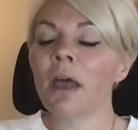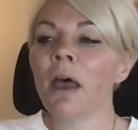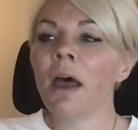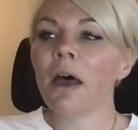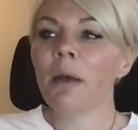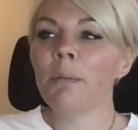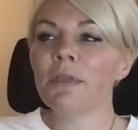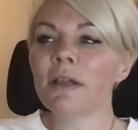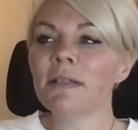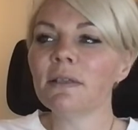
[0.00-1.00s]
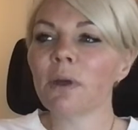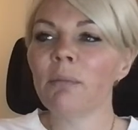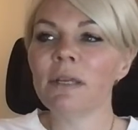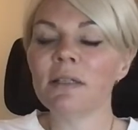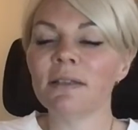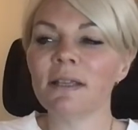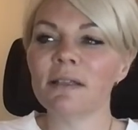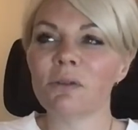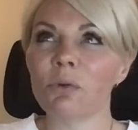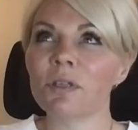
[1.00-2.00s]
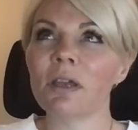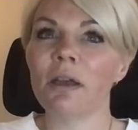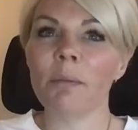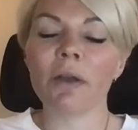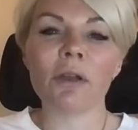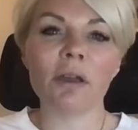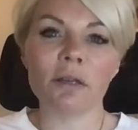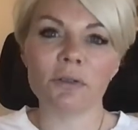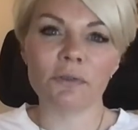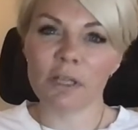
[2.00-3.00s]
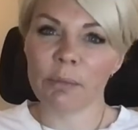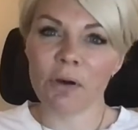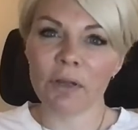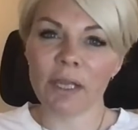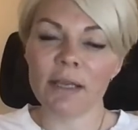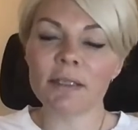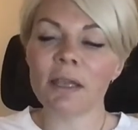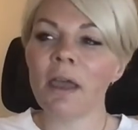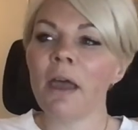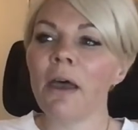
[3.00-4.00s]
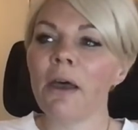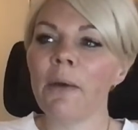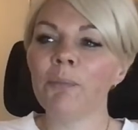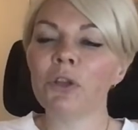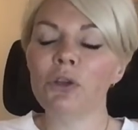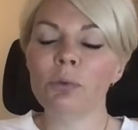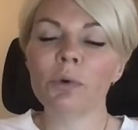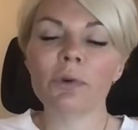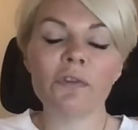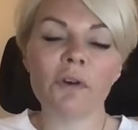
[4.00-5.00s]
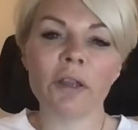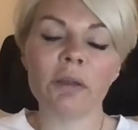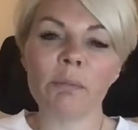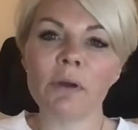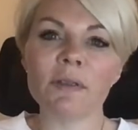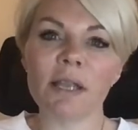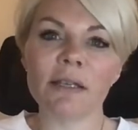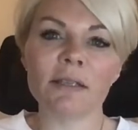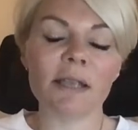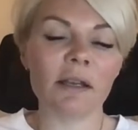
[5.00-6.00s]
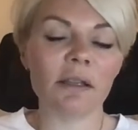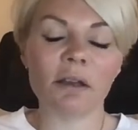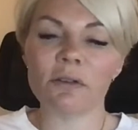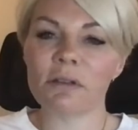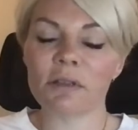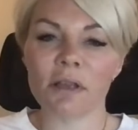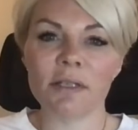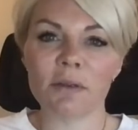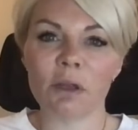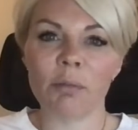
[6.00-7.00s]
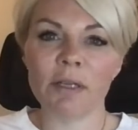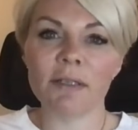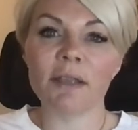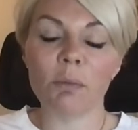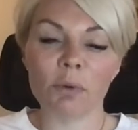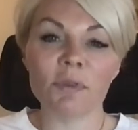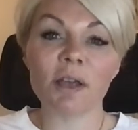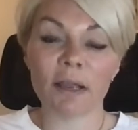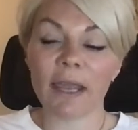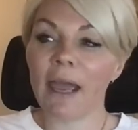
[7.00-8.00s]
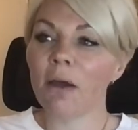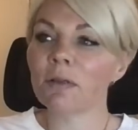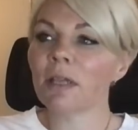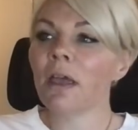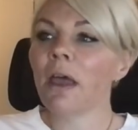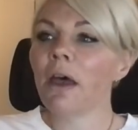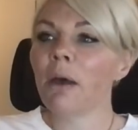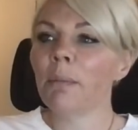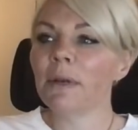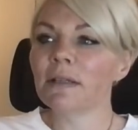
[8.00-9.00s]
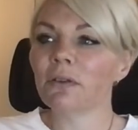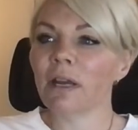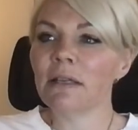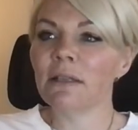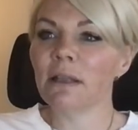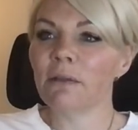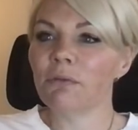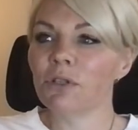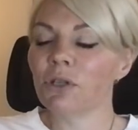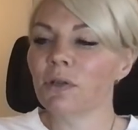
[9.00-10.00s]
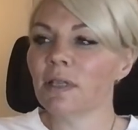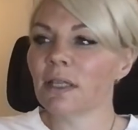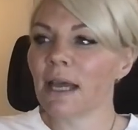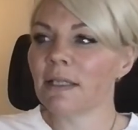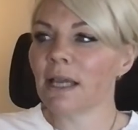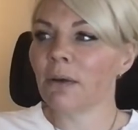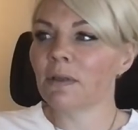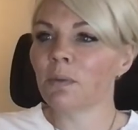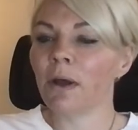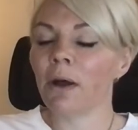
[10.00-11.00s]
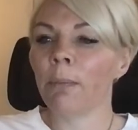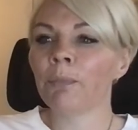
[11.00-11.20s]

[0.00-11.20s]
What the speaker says: 30 square metres is not unheard of in the market. You will find that most lenders, anything under 30 square metres, they will duck out. But it's great to see that they've reduced that down as well.